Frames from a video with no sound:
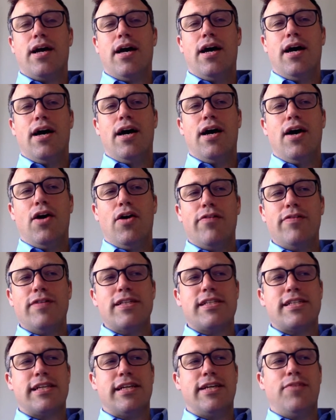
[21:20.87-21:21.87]

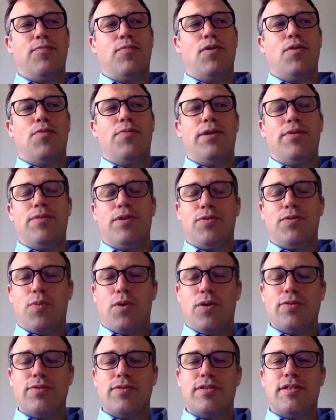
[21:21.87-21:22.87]
Obviously, what we would
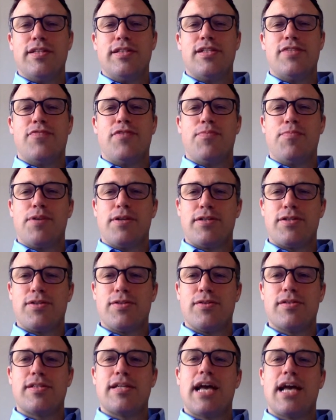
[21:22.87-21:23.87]
want is for
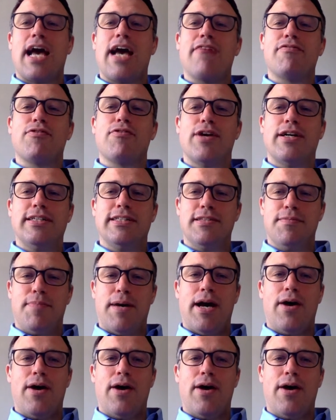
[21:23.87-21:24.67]
Brussels to have greater